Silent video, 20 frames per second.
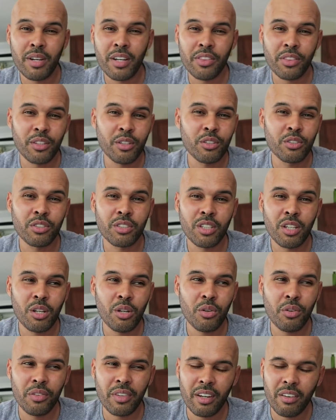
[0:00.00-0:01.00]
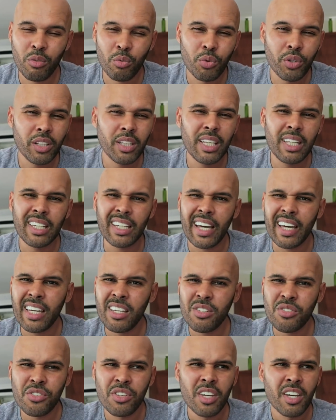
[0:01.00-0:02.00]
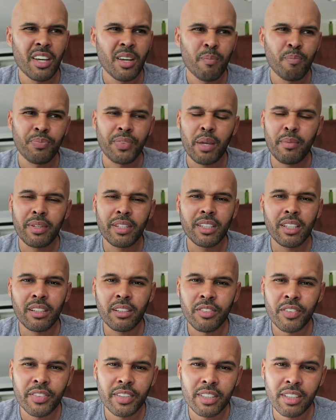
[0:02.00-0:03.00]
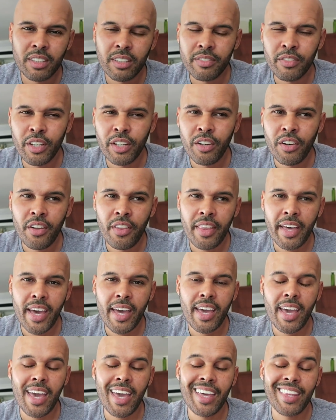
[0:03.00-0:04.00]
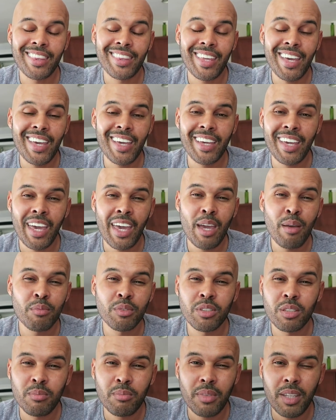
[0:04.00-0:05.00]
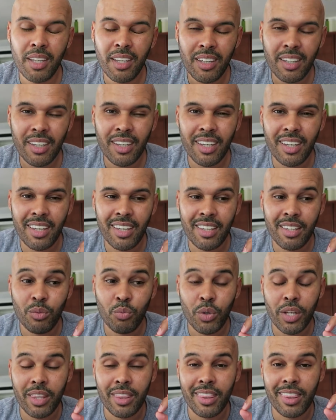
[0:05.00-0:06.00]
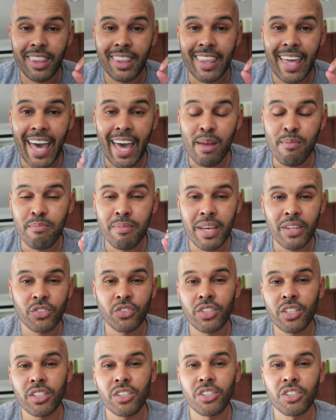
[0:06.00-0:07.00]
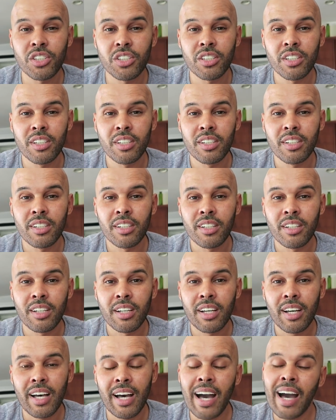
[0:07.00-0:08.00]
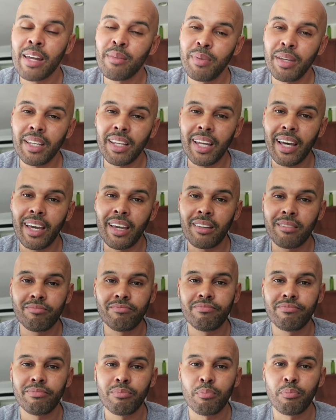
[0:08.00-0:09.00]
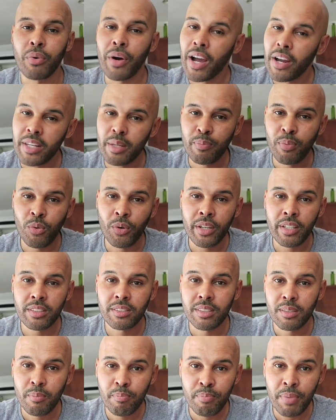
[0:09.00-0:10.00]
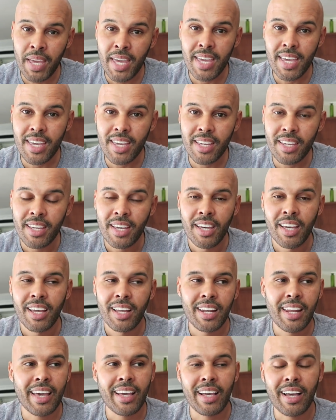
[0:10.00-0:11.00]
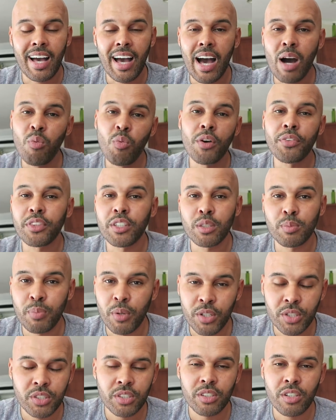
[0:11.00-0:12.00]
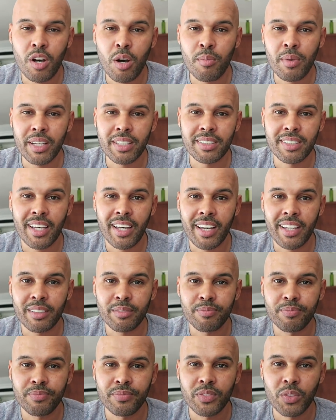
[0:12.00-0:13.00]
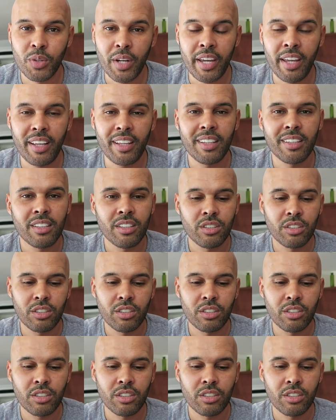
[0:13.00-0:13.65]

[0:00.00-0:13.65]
month or so, they're really nice. They've been deliver, delivering on that and they came to me in with that message, I'd be like, brownie points, bing, like I want this person on my side, right?